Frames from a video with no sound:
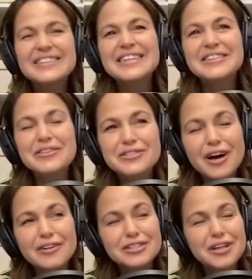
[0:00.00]
did your
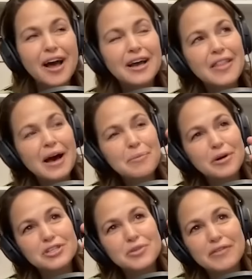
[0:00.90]
child did like at that
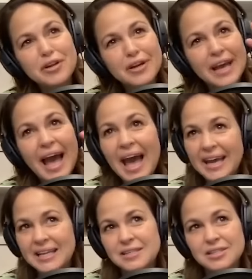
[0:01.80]
point did you ever look ahead